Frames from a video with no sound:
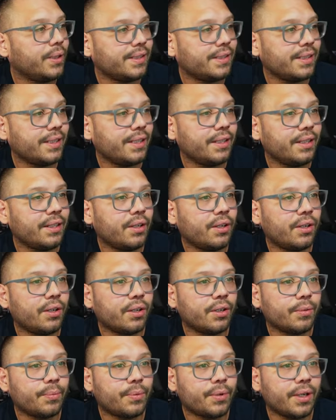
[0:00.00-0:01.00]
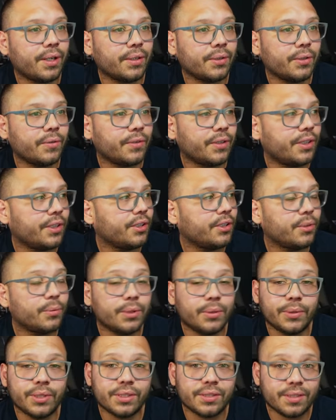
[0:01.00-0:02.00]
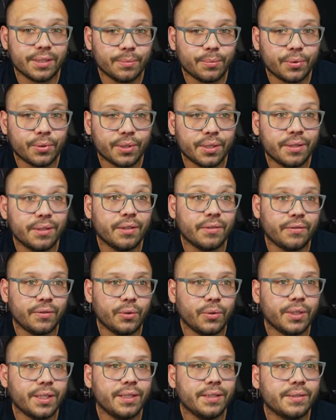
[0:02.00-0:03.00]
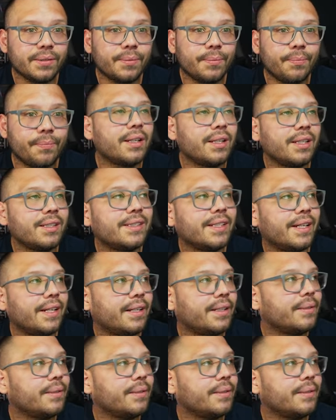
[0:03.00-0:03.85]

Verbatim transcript: We see our product over here, the one that we just imported, the phone case. Click to